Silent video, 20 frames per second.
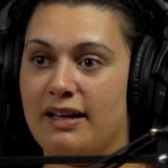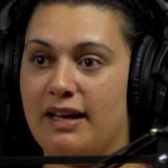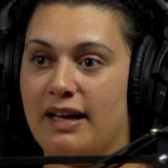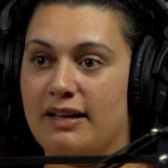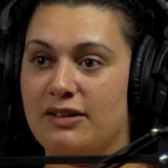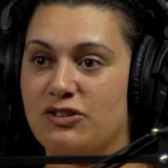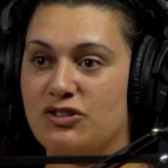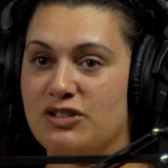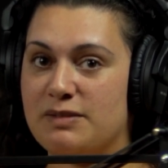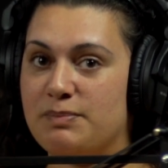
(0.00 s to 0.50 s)

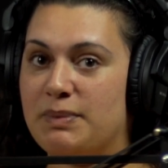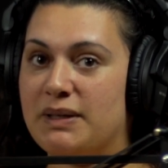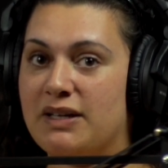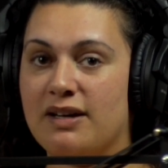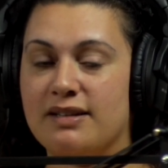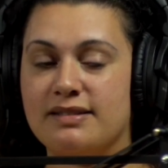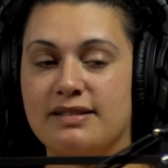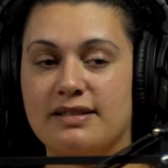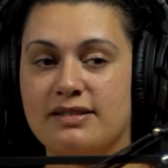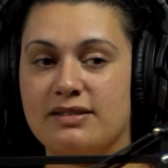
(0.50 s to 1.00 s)
And just
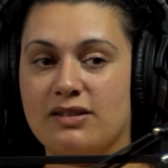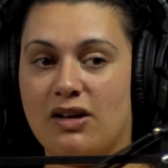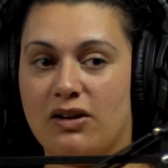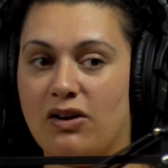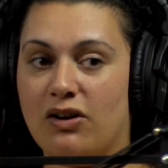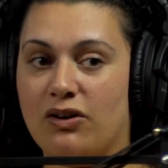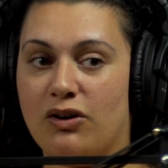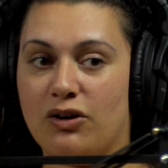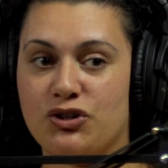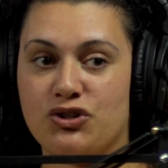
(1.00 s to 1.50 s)
because it's not
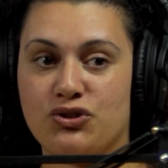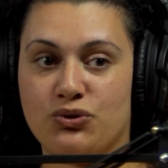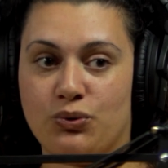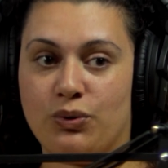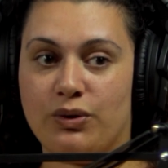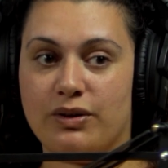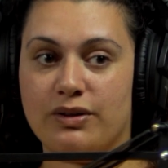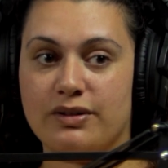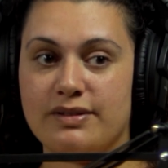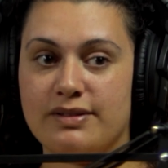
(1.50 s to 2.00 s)
on our
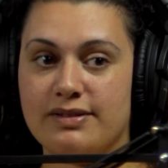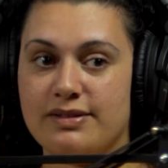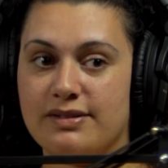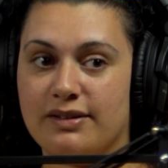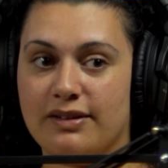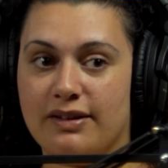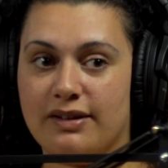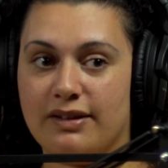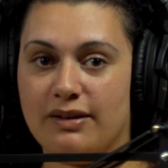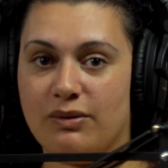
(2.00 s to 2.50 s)
shores
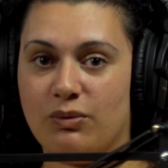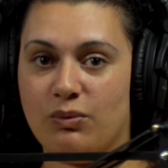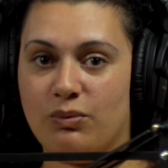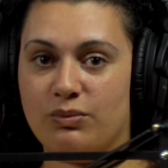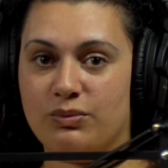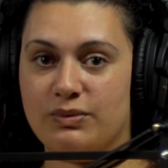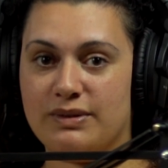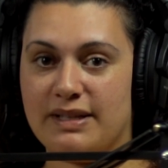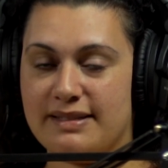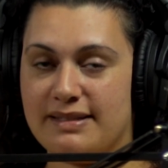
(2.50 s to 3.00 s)

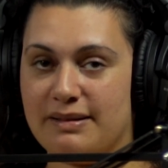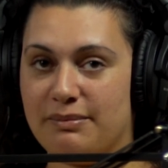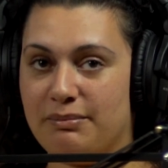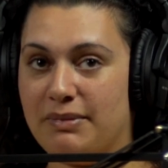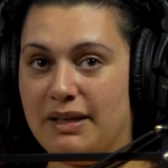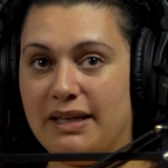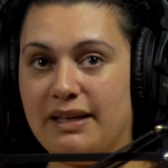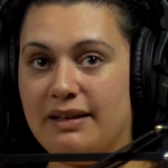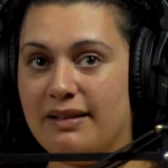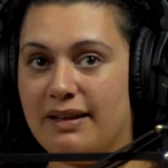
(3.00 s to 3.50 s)
doesn't
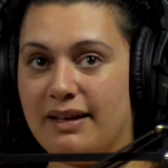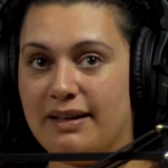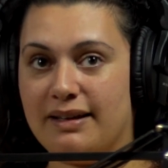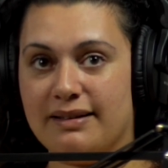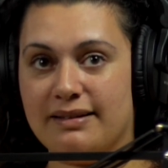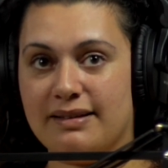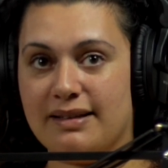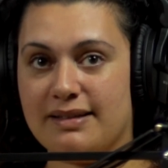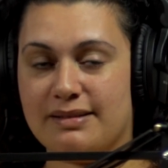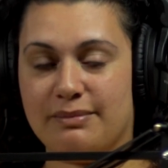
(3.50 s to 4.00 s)
mean that
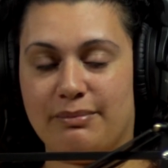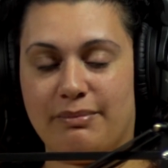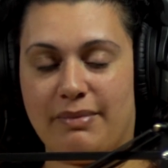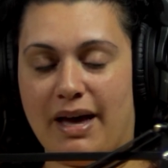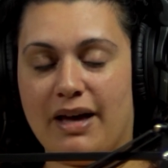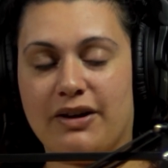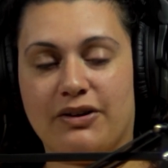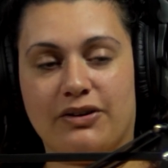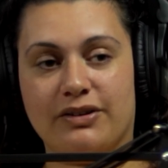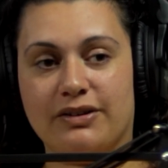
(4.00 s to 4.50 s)
it doesn't
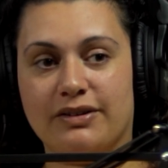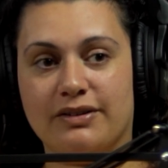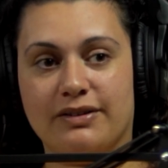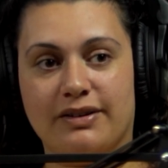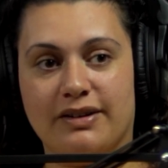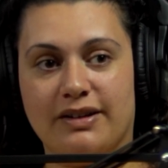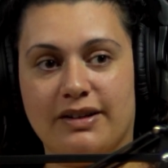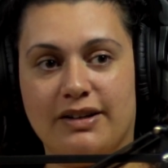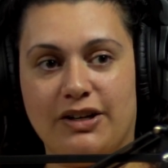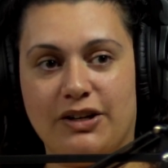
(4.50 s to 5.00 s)
matter.
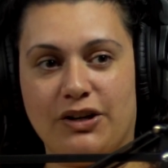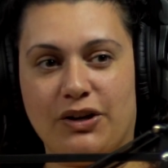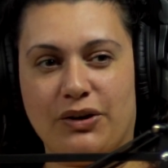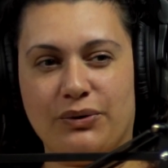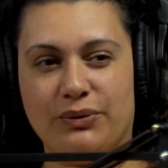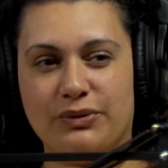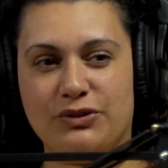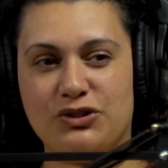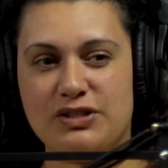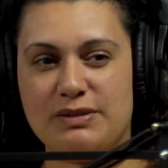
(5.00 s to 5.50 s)
You
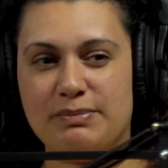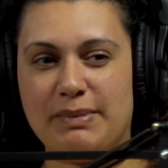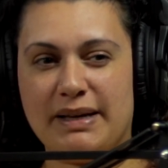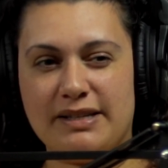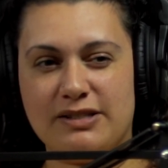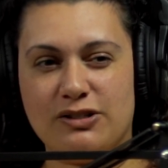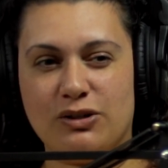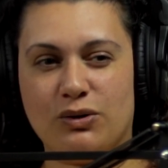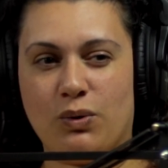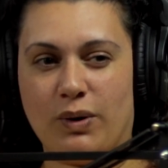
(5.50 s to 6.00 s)
know, it just
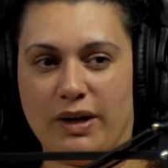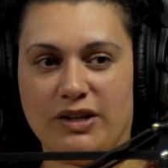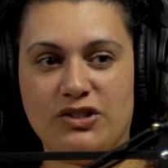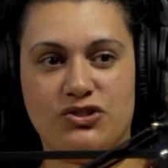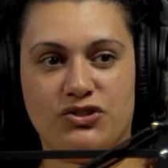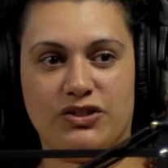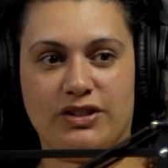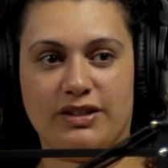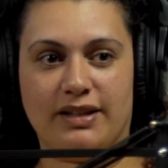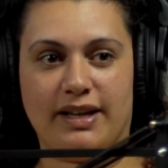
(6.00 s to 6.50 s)
makes yeah. you
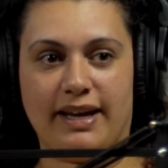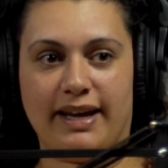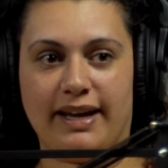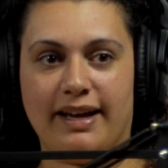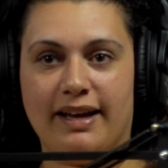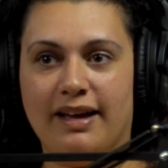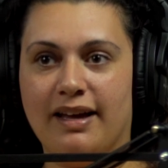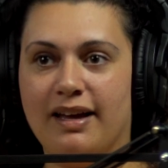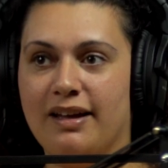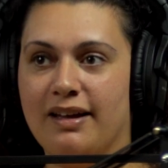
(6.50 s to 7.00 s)
question
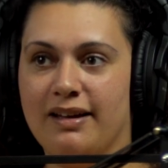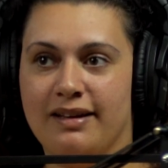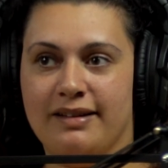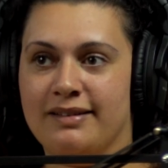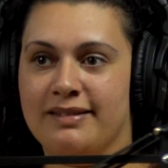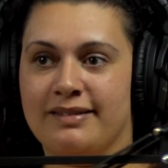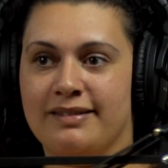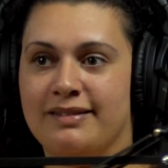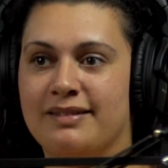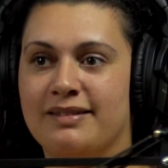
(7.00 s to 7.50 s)
like,
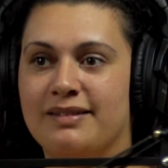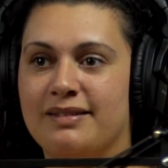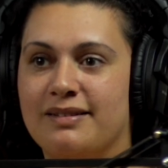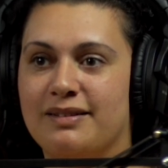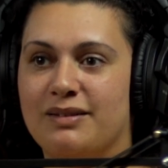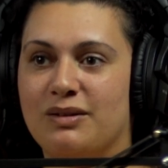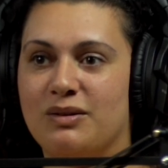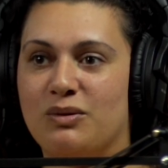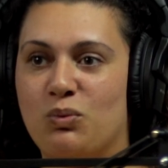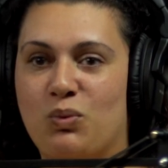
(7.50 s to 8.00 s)

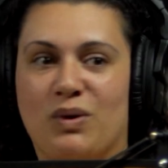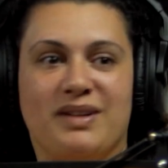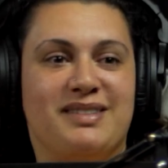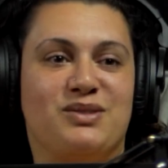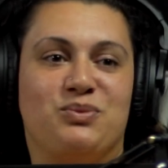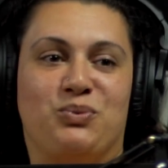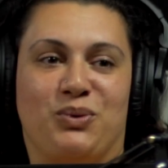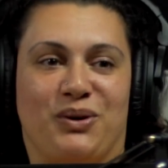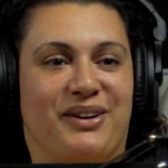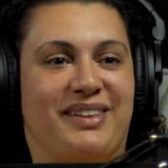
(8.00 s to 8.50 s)

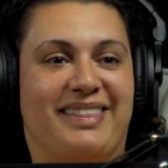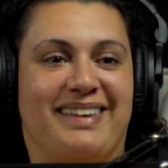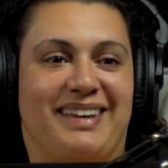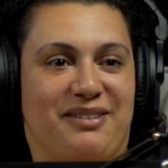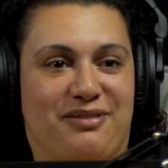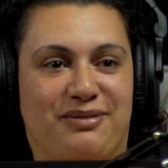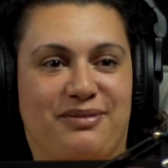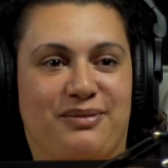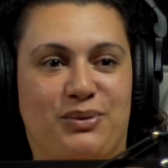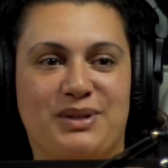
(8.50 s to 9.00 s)
what's worthy
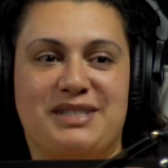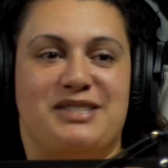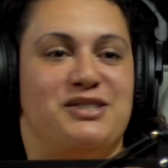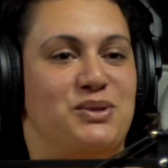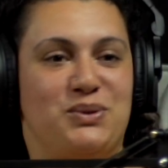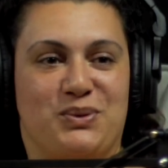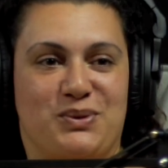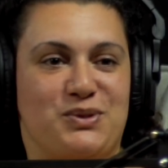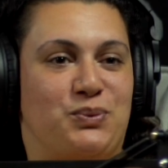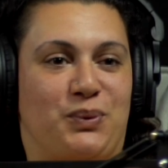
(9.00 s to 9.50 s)
of what's
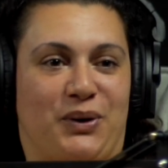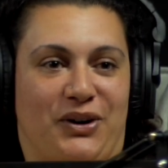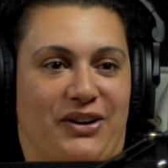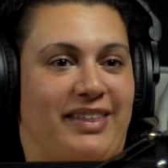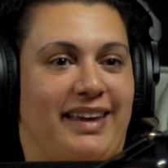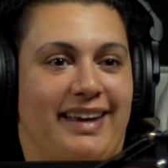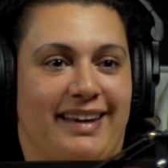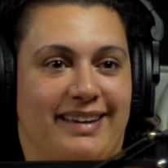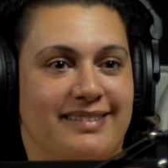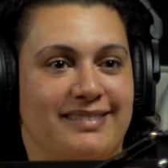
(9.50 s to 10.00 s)

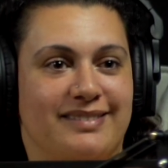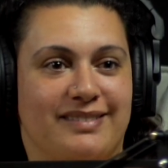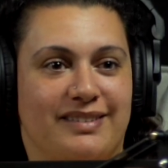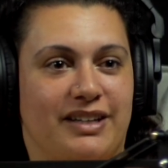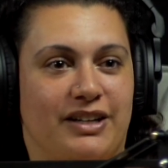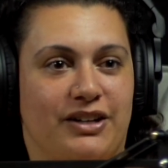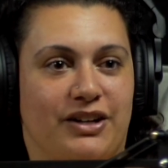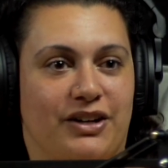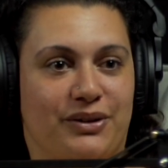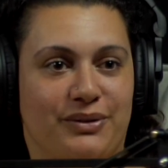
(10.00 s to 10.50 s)
newsworthy,
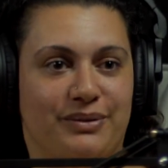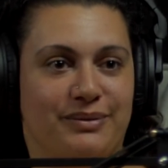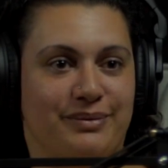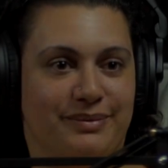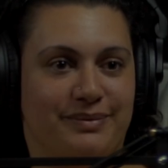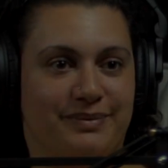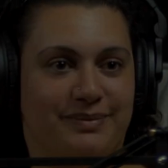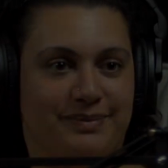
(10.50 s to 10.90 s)
right. you know?